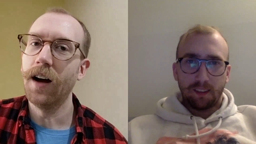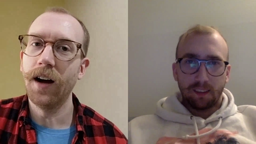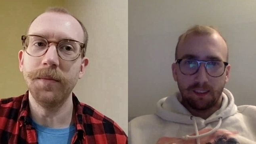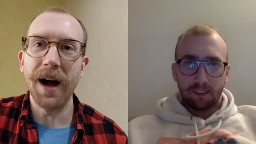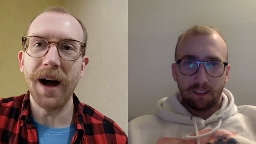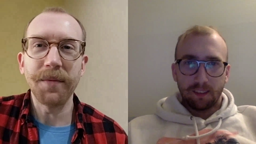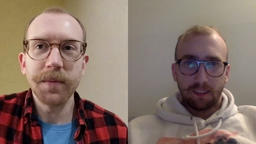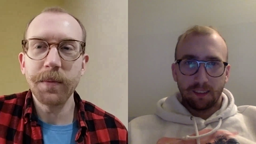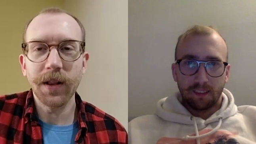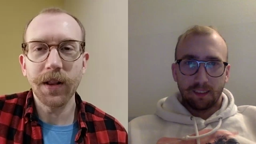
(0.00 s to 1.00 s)
Speaker 1: um, I'm going to
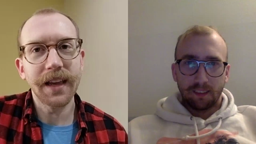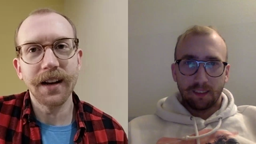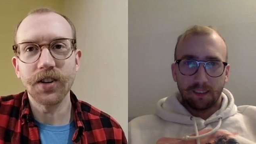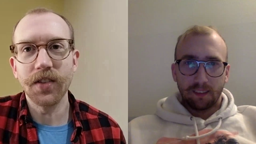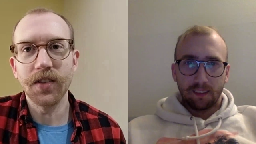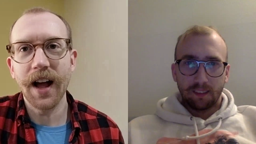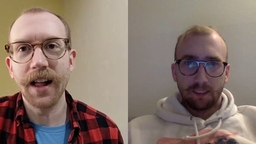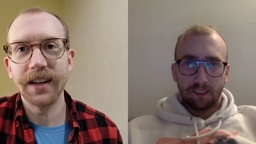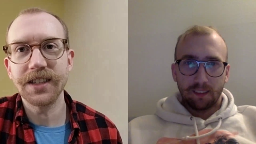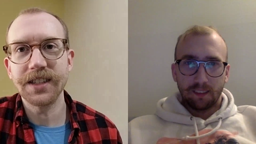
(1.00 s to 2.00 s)
be playing it during the
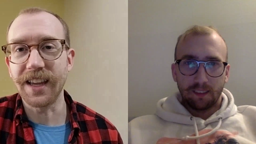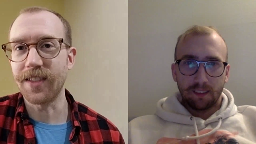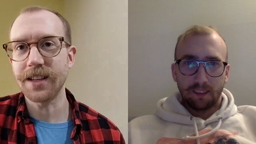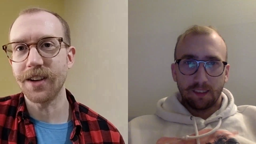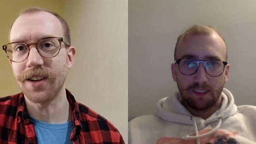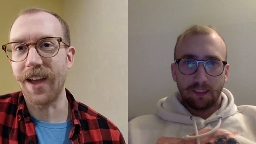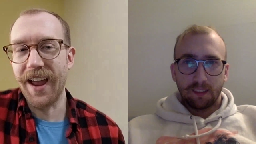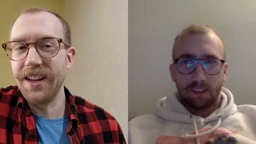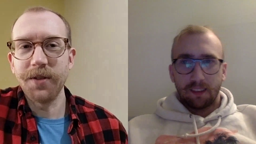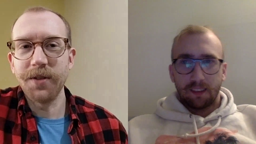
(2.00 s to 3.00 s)
holidays to get that stuff
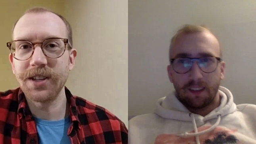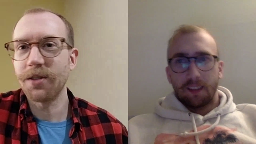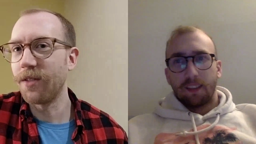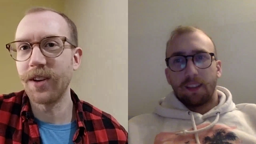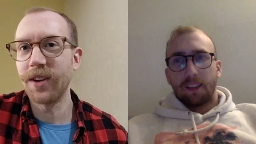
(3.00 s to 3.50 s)
anyway. So I